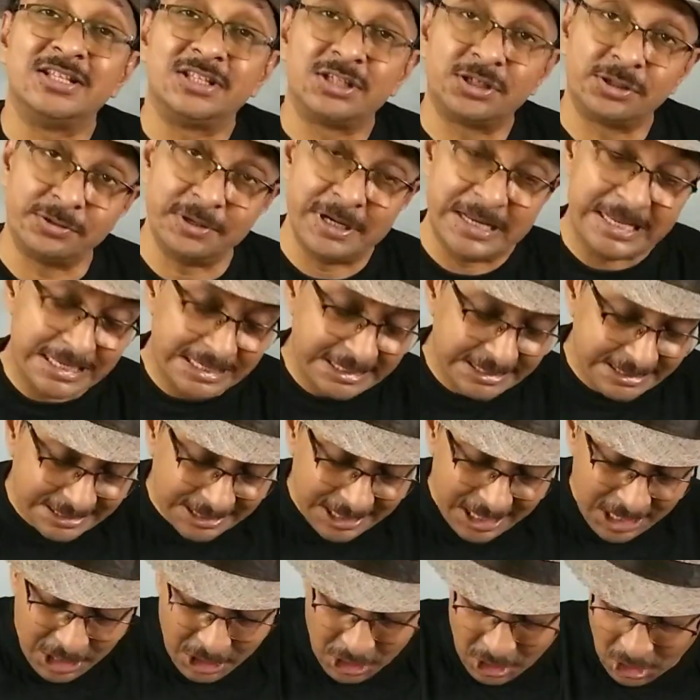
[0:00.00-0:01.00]

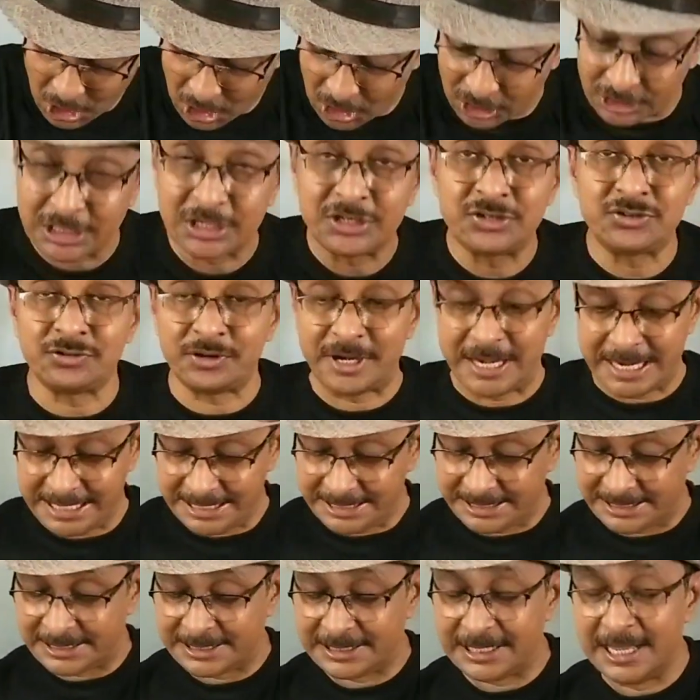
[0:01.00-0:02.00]
threes or the
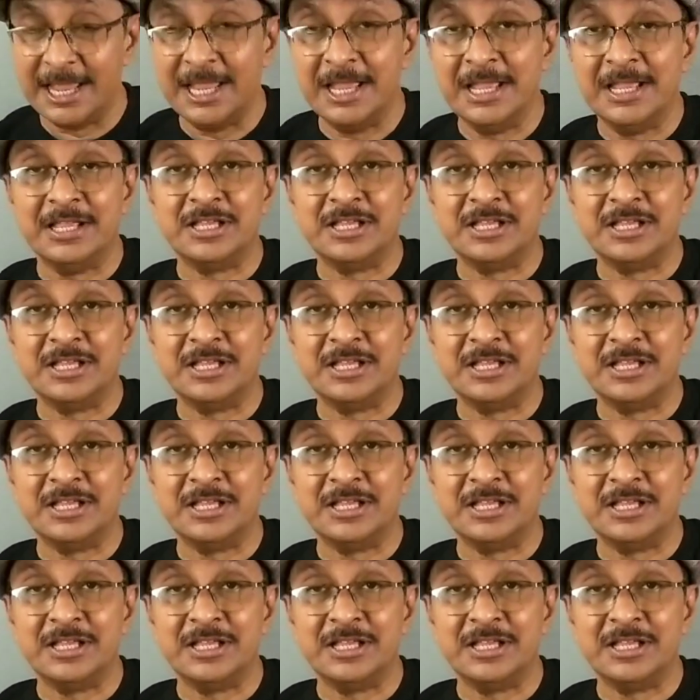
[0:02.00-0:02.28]
trays.